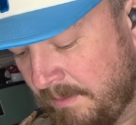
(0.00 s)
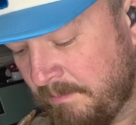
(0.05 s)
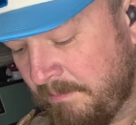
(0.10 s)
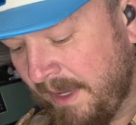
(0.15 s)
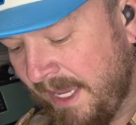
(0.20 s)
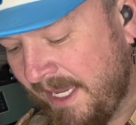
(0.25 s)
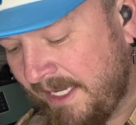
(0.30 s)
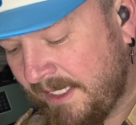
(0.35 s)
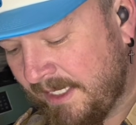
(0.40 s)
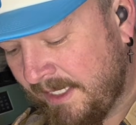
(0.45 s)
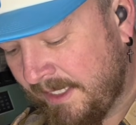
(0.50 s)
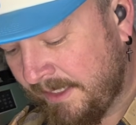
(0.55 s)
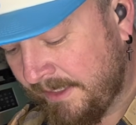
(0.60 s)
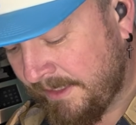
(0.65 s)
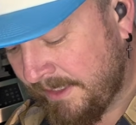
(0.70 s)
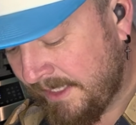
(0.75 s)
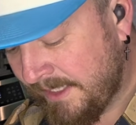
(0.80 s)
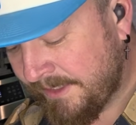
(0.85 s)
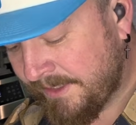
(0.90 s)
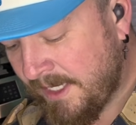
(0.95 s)
baking
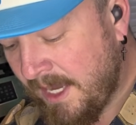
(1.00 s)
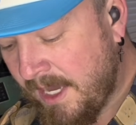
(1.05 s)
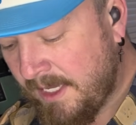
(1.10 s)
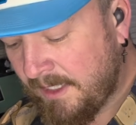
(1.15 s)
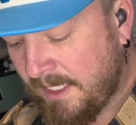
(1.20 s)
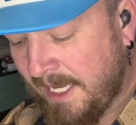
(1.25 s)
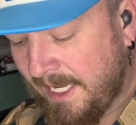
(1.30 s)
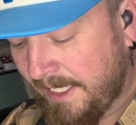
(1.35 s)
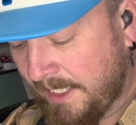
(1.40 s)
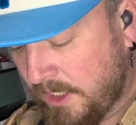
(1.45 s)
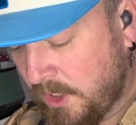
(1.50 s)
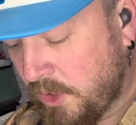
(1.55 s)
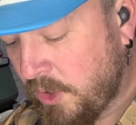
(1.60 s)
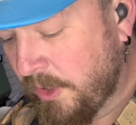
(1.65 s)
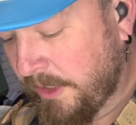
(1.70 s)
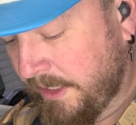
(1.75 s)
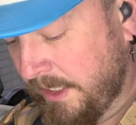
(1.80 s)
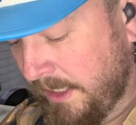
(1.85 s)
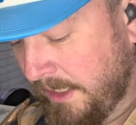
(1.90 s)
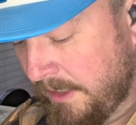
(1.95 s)
is not like
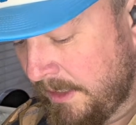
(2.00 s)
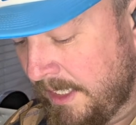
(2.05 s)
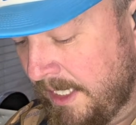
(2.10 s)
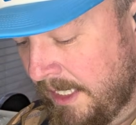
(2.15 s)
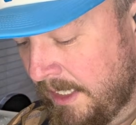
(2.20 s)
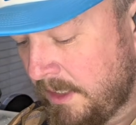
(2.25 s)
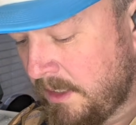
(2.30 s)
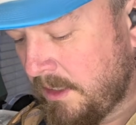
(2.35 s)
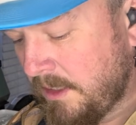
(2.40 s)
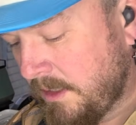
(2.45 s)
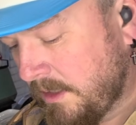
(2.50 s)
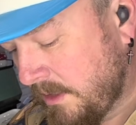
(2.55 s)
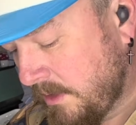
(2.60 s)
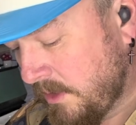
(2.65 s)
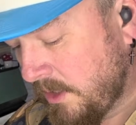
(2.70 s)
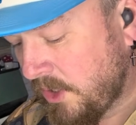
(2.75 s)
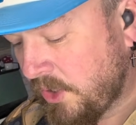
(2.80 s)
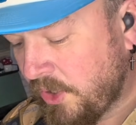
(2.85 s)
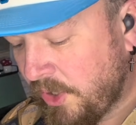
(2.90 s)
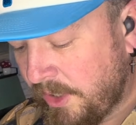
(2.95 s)
cooking. Like
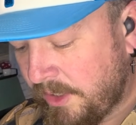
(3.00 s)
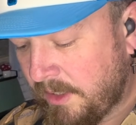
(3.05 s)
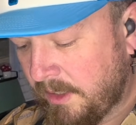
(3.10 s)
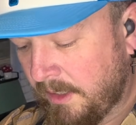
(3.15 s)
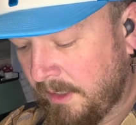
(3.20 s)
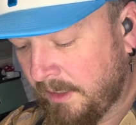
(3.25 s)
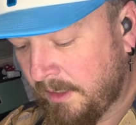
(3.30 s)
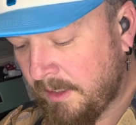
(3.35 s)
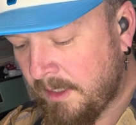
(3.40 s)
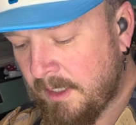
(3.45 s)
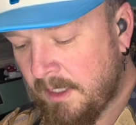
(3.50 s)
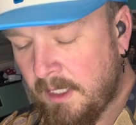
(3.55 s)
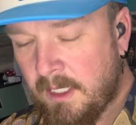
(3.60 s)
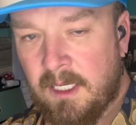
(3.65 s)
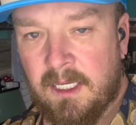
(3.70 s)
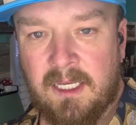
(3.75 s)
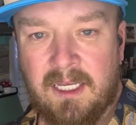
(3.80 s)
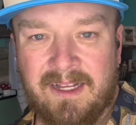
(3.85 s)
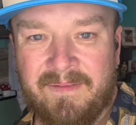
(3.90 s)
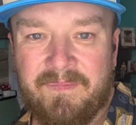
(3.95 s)
cooking,
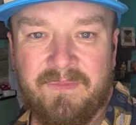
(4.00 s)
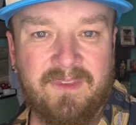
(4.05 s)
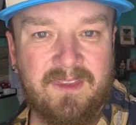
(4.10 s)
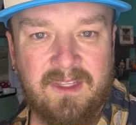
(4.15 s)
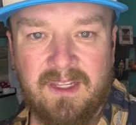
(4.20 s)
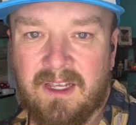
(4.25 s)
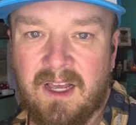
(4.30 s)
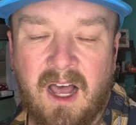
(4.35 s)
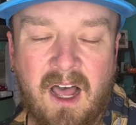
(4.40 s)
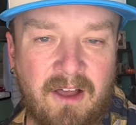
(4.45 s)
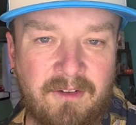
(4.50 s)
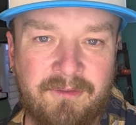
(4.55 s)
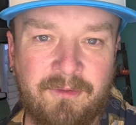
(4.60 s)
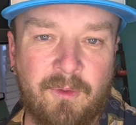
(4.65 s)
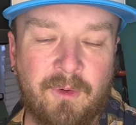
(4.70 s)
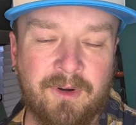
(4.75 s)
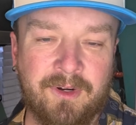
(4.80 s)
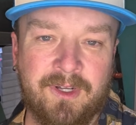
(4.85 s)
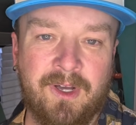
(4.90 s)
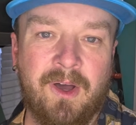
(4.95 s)
I'll
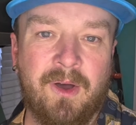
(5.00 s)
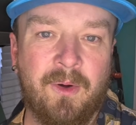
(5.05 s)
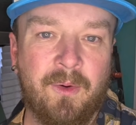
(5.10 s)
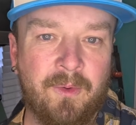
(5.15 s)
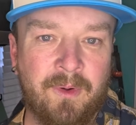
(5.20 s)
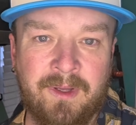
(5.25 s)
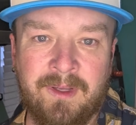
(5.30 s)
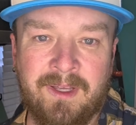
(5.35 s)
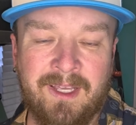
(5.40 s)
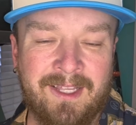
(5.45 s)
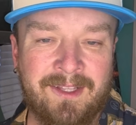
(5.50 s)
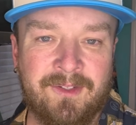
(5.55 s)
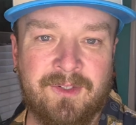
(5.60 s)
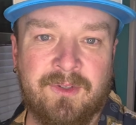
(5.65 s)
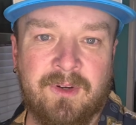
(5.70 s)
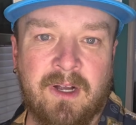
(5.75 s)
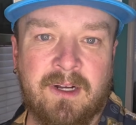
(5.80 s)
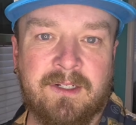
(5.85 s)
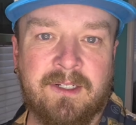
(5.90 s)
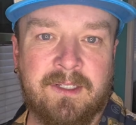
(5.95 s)
forego
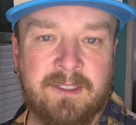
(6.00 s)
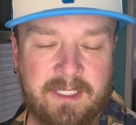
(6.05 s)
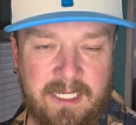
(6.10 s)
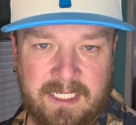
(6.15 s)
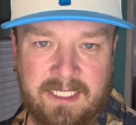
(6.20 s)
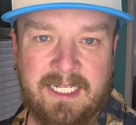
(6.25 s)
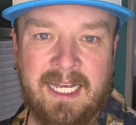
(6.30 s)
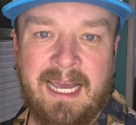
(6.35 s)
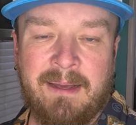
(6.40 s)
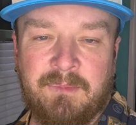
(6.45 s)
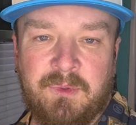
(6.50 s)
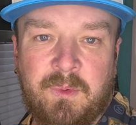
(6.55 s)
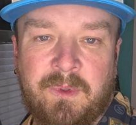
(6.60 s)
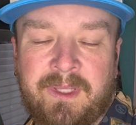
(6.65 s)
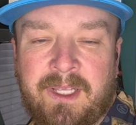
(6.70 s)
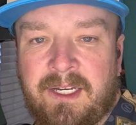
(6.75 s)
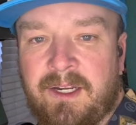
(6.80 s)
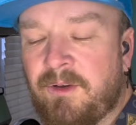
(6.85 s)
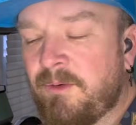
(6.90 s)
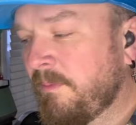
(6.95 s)
instructions at times when they
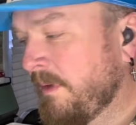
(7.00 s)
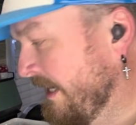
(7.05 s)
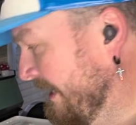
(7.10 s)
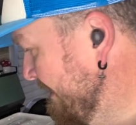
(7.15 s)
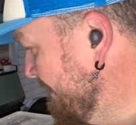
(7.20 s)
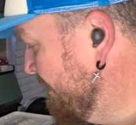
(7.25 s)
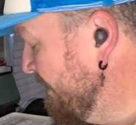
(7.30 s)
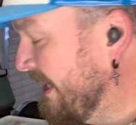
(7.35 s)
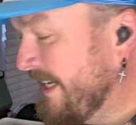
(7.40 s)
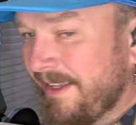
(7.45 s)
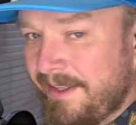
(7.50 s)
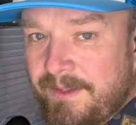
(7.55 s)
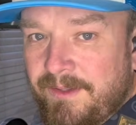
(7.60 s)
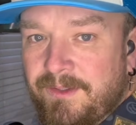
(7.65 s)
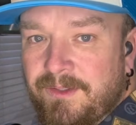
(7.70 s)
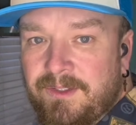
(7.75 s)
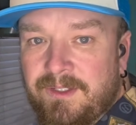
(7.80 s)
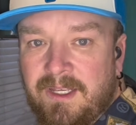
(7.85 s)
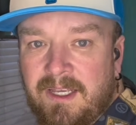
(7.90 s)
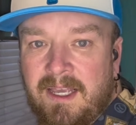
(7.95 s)
don't make
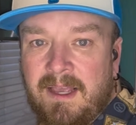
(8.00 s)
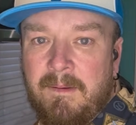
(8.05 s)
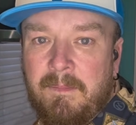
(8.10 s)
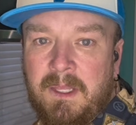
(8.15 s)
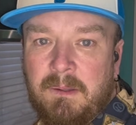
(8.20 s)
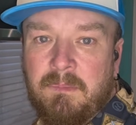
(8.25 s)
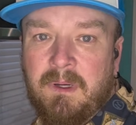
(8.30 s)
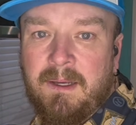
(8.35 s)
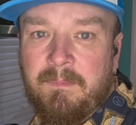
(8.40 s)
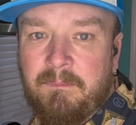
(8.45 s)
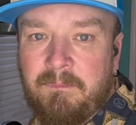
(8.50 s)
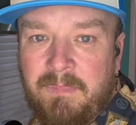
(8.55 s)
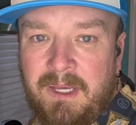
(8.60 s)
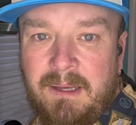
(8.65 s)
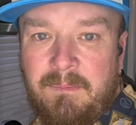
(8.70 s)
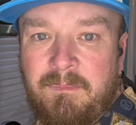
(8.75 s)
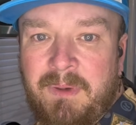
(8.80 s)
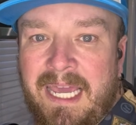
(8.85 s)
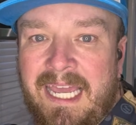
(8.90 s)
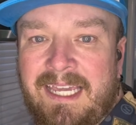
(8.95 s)
sense. But
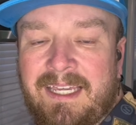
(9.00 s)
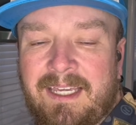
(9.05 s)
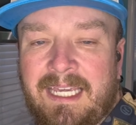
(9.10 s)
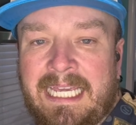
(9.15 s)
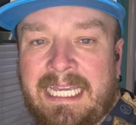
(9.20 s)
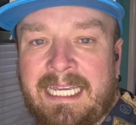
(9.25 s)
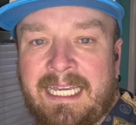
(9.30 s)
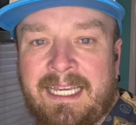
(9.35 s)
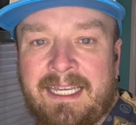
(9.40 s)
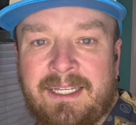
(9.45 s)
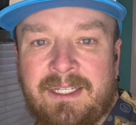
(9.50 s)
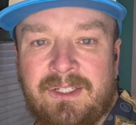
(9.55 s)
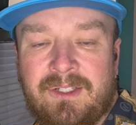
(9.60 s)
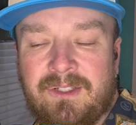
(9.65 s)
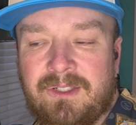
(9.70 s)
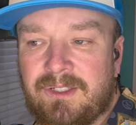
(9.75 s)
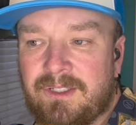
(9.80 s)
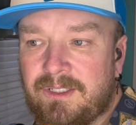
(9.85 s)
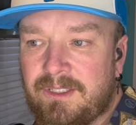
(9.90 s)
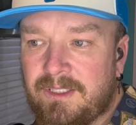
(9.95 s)
baking
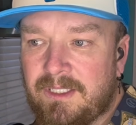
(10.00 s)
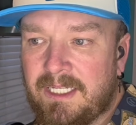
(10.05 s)
it's